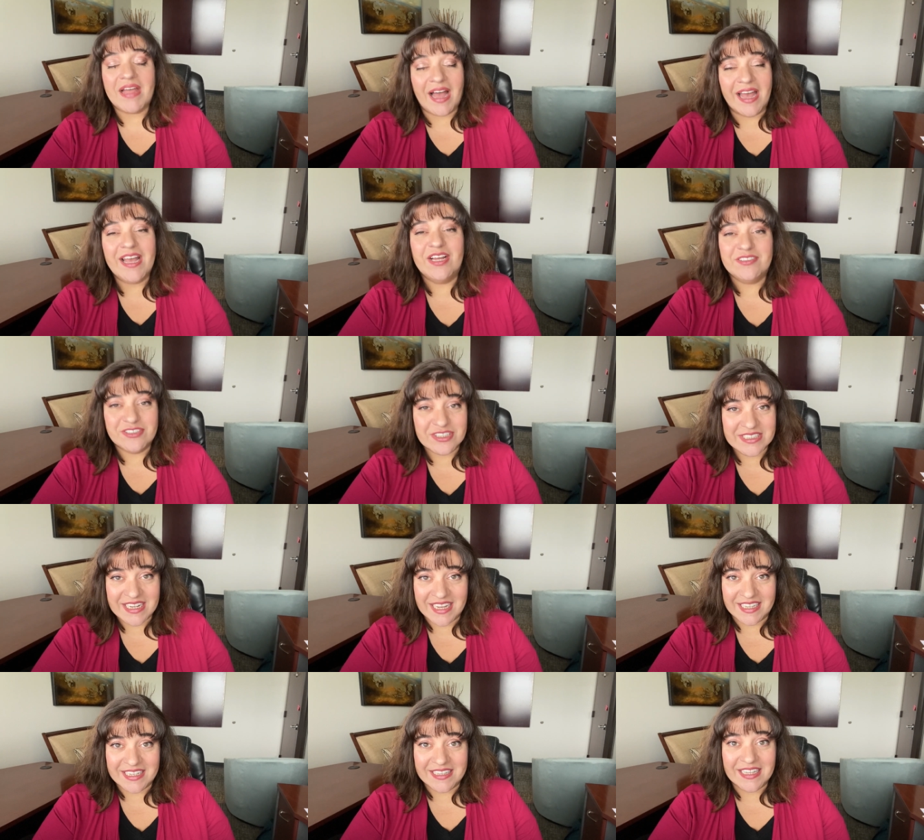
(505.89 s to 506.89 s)
I
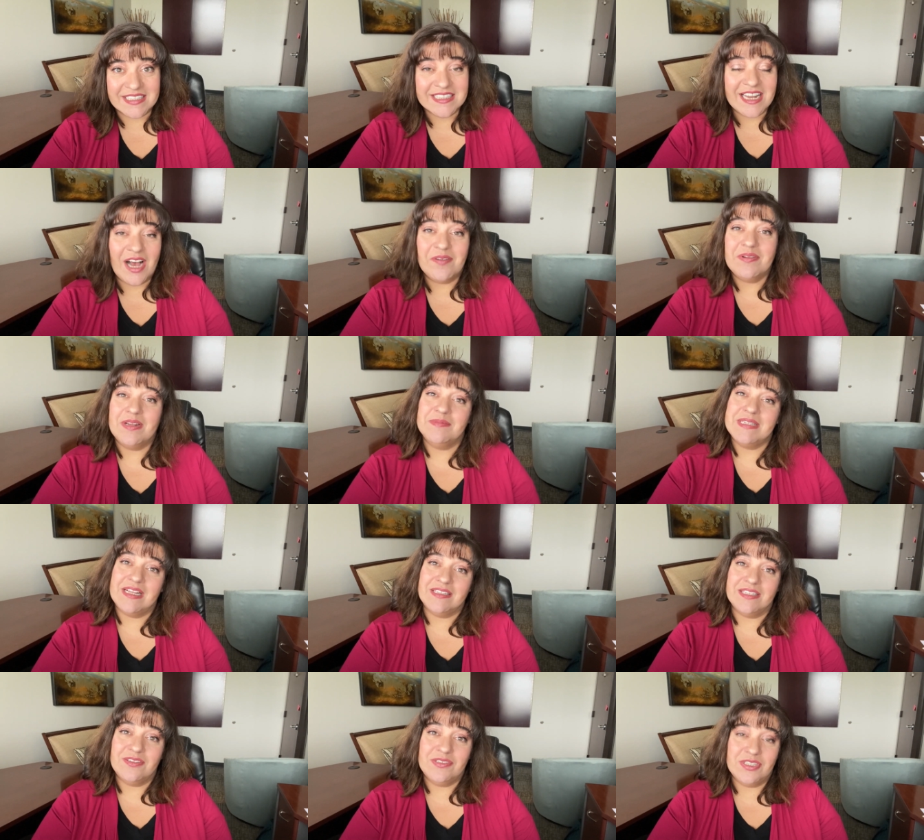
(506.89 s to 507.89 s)
understand, and that's not what I'm
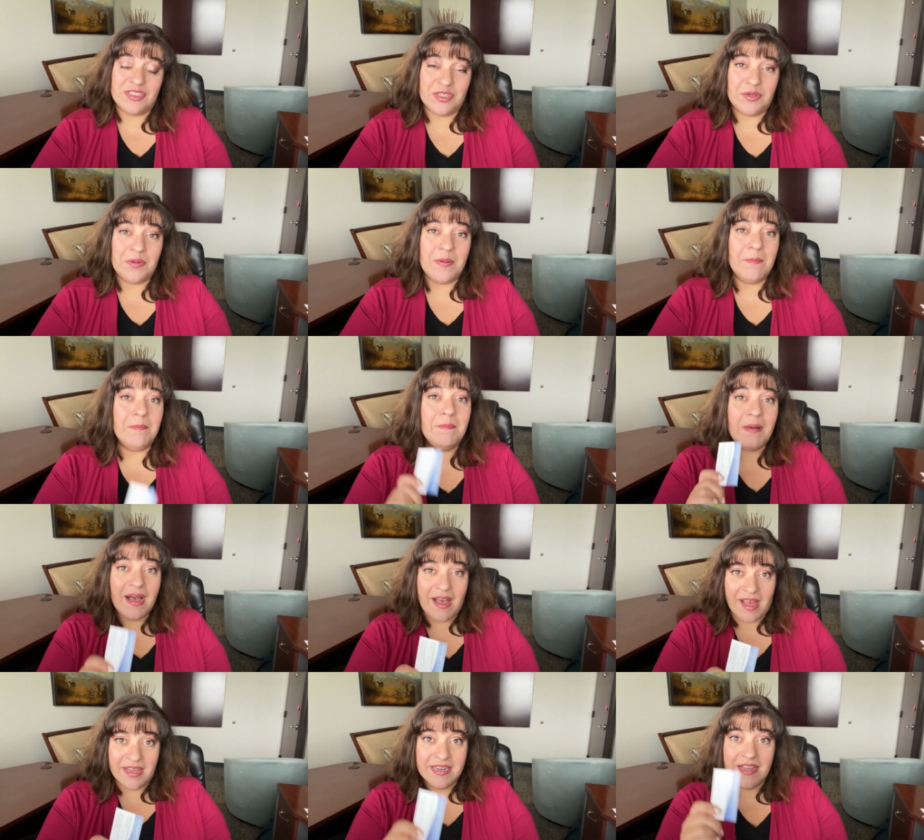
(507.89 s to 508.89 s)
telling you to do.
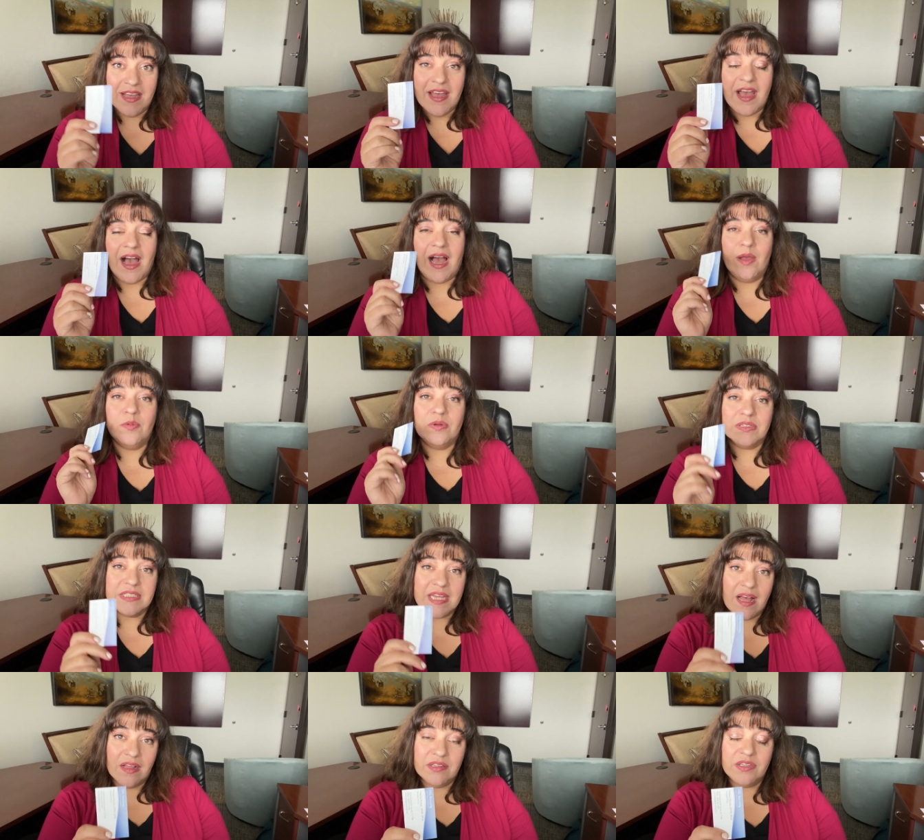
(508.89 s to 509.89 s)
But I will
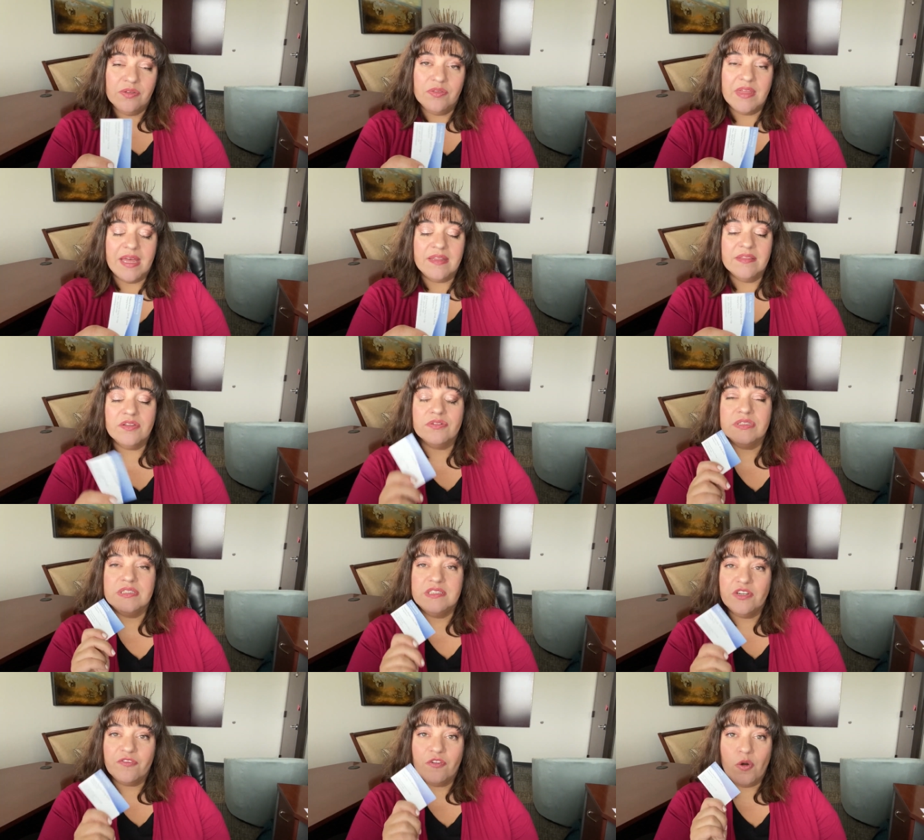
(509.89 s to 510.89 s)
tell you that there's
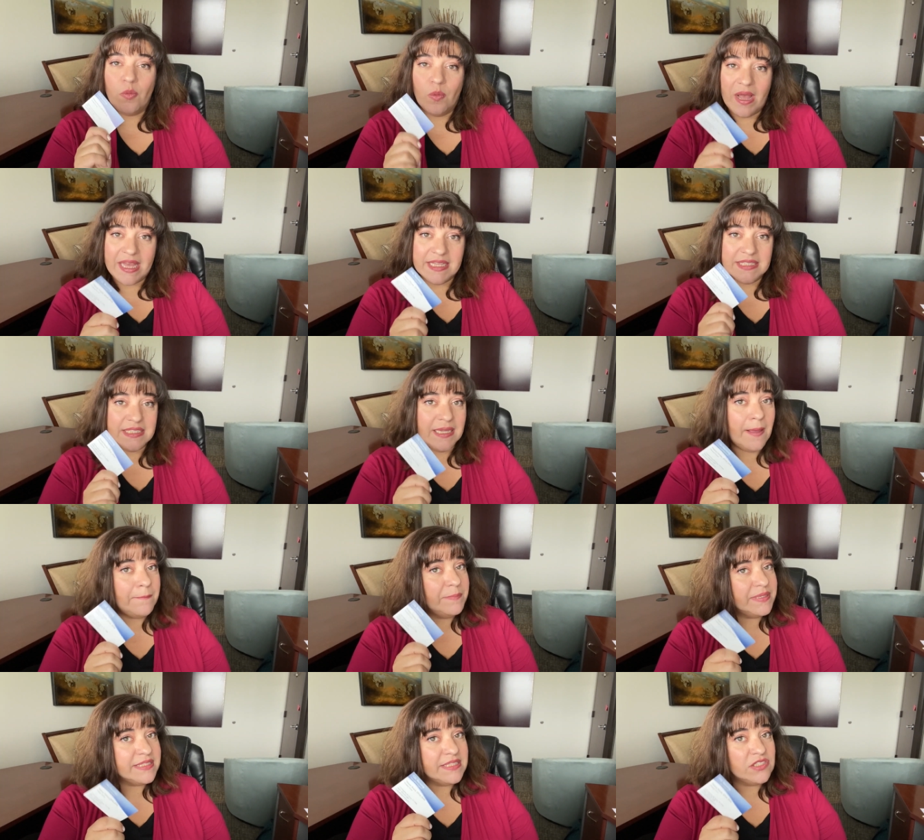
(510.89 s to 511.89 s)
different ways to
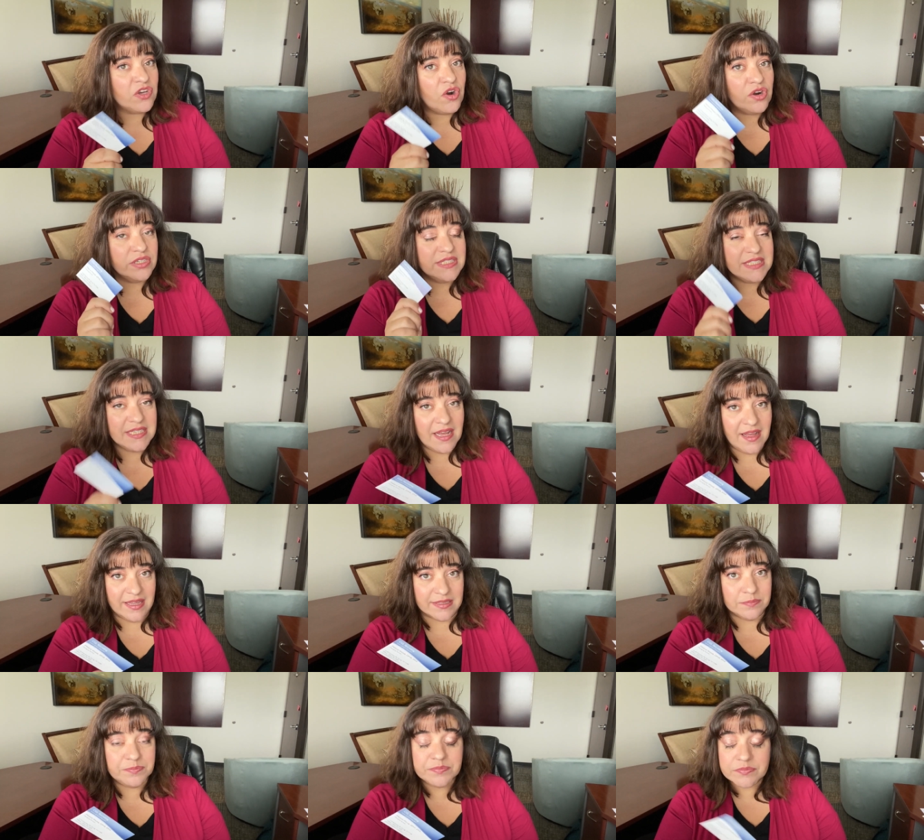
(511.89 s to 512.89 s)
get business cards
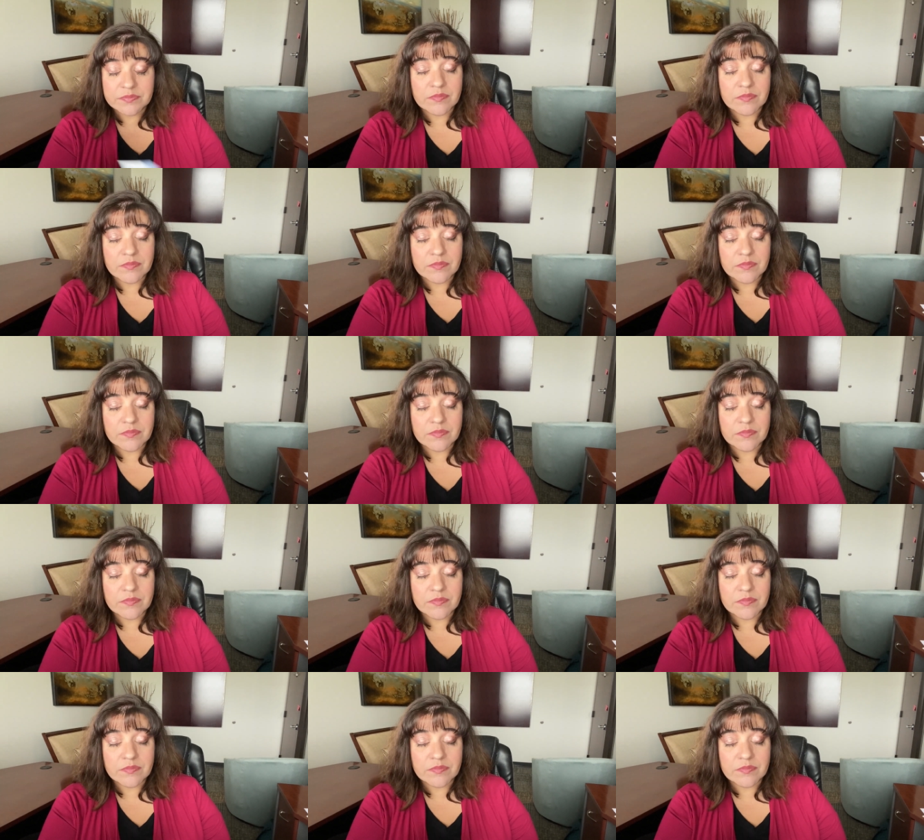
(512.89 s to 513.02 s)
done.